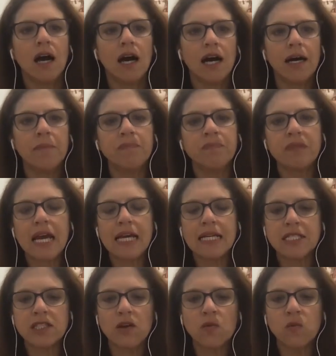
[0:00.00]
And
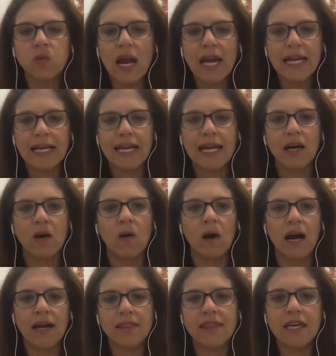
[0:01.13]
so right now,
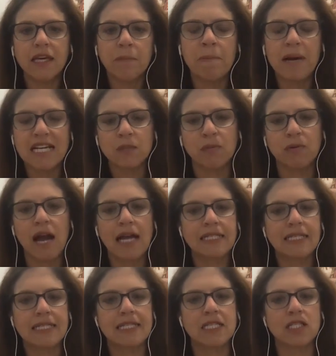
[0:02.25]
I think best
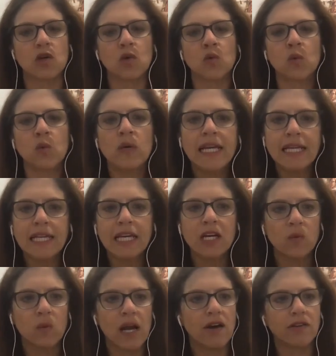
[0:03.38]
practices are really
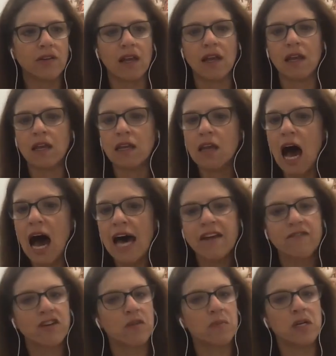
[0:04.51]
around a lot
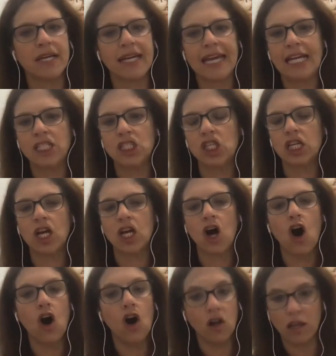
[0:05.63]
of communication at
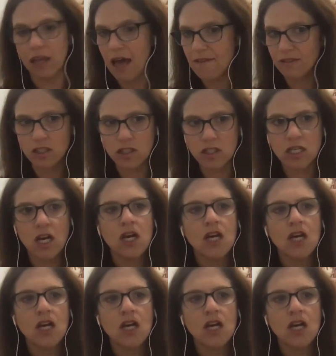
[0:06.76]
all levels.